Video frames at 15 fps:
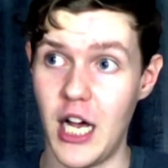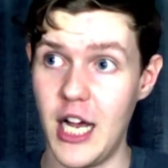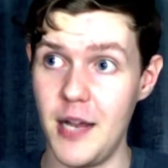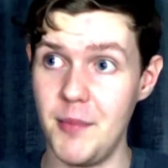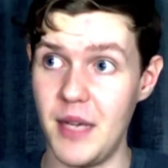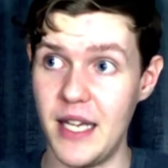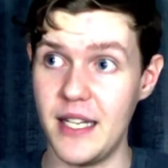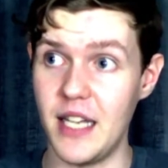
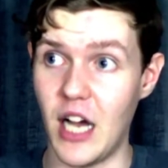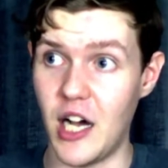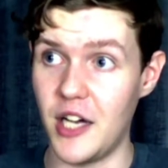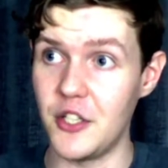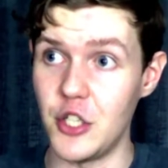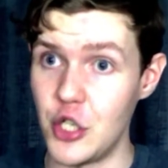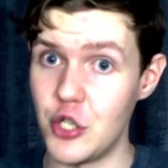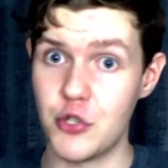I'm an
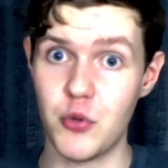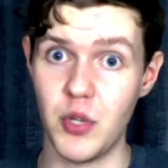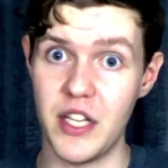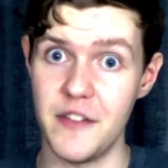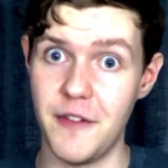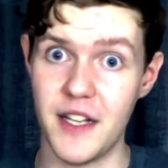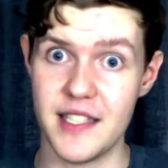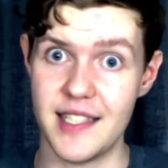
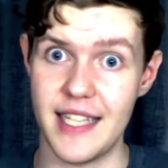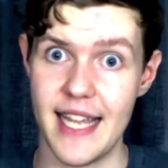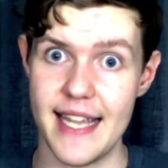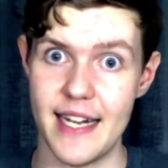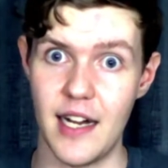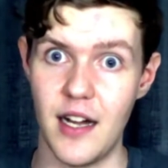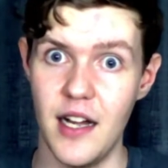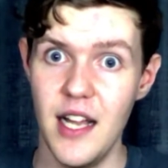unusually fussy
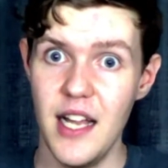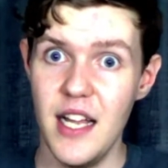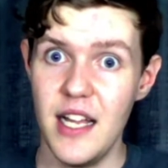eater,